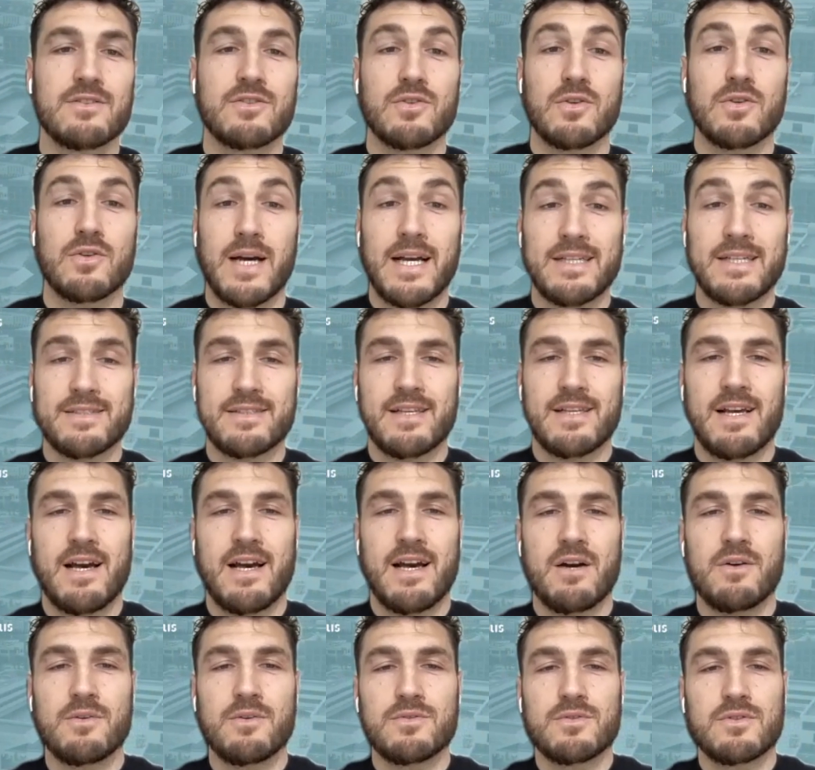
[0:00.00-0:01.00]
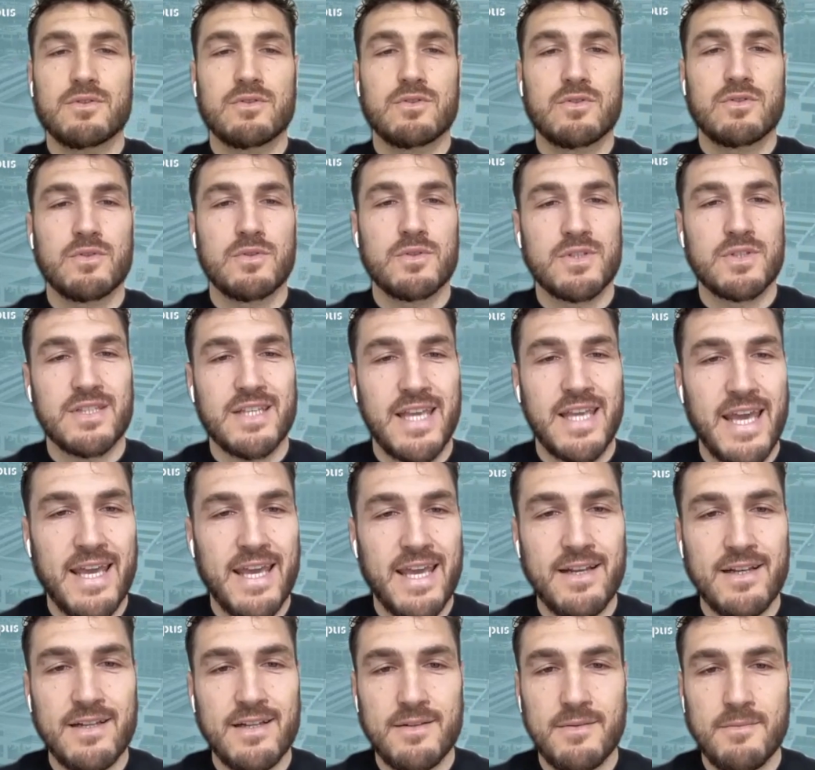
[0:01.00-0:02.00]
to us how to
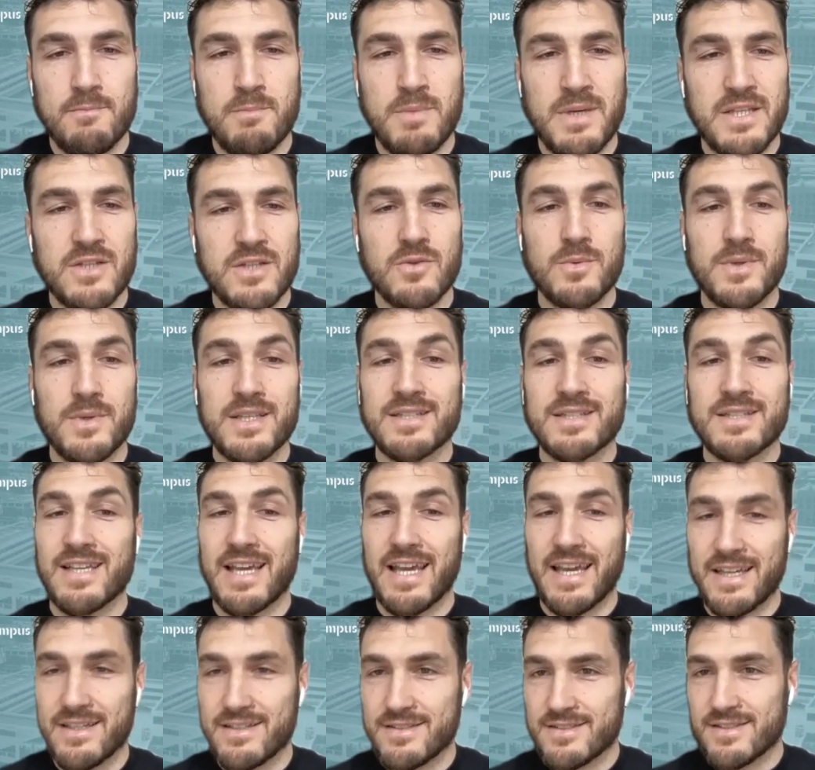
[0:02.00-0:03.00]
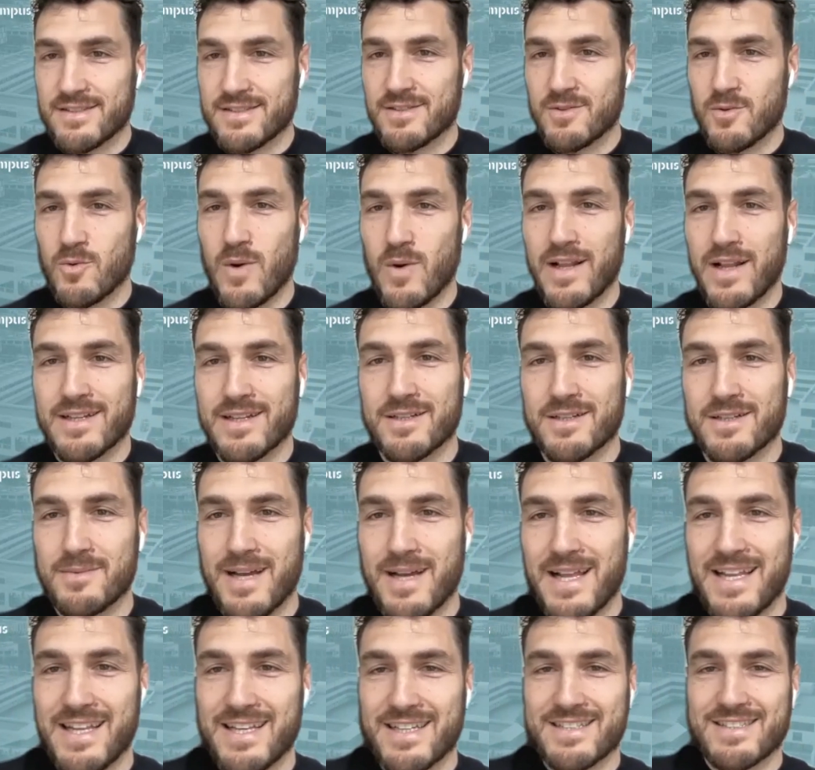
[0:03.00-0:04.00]
scale B two B sales. Welcome,
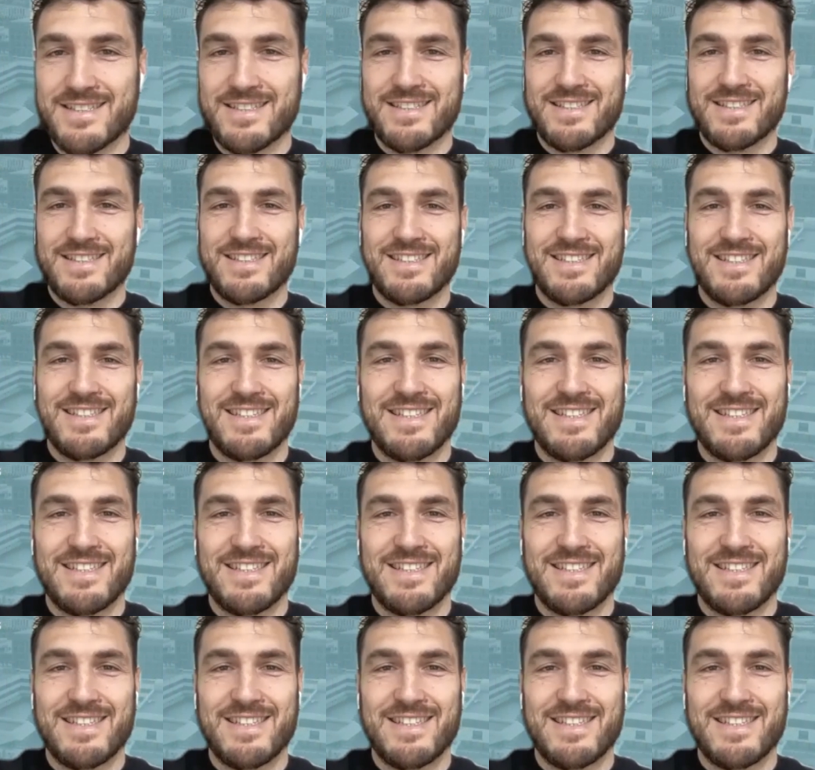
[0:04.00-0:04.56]
Alex.